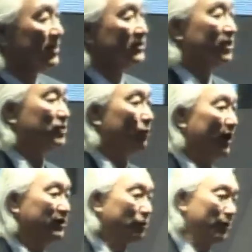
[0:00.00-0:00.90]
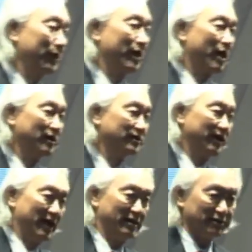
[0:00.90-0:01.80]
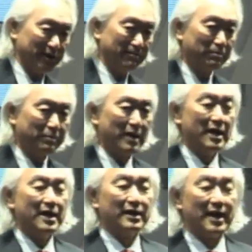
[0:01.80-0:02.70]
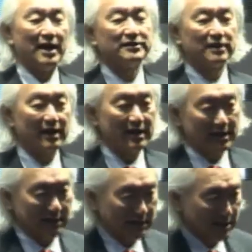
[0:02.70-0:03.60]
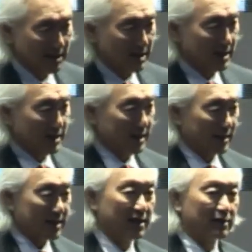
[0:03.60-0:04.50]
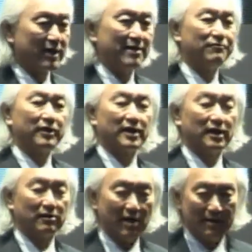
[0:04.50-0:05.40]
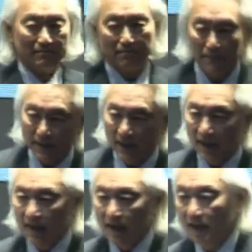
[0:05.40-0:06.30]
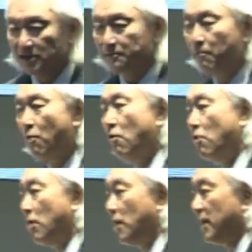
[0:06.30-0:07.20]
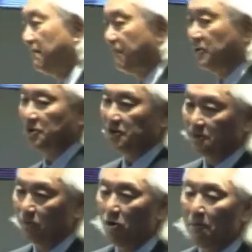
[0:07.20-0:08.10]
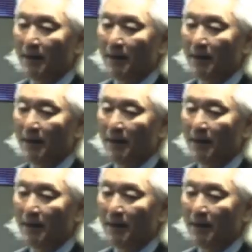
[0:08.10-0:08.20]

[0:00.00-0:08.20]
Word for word: the situation with regards to energy. Gasoline, kilogram per kilogram, is more efficient, more